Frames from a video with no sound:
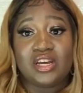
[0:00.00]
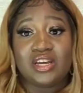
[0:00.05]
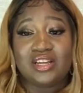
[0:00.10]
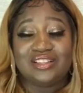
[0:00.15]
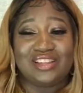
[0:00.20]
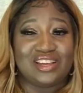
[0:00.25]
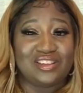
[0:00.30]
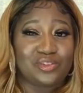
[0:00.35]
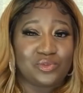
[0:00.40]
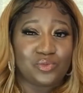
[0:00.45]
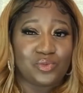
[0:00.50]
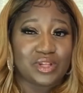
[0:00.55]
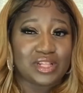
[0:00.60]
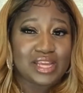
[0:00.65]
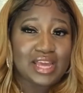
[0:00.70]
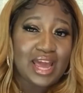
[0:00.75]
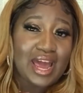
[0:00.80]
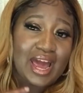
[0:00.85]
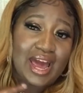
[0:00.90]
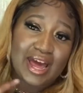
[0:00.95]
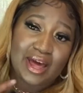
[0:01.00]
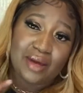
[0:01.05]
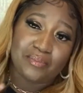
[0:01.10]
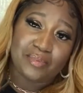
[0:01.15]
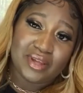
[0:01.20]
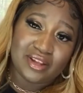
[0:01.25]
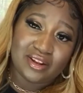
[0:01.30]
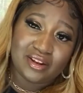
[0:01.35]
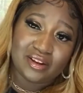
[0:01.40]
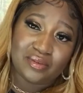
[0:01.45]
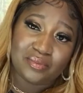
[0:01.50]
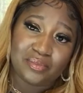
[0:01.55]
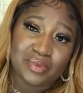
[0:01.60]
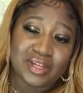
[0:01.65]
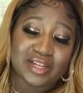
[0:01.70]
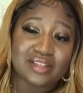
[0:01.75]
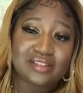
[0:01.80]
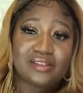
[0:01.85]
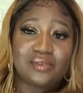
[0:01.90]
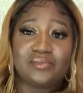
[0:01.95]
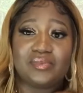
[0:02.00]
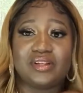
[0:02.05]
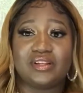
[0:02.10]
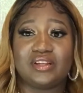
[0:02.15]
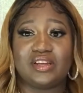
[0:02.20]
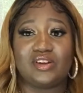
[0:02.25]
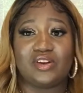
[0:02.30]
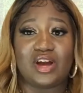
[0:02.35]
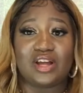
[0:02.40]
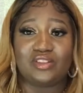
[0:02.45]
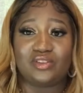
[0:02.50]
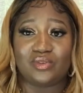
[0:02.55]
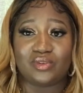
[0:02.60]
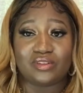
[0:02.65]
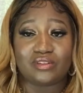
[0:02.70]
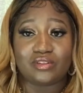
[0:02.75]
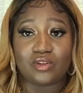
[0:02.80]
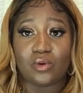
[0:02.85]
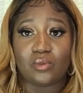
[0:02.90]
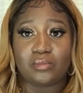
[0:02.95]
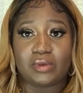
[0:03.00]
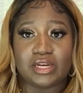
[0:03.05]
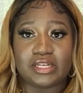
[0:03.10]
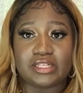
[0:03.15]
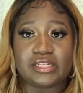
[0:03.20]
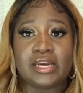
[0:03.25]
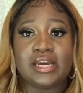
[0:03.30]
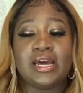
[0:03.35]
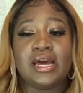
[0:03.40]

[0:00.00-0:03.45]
doesn't really happen because I do it so much.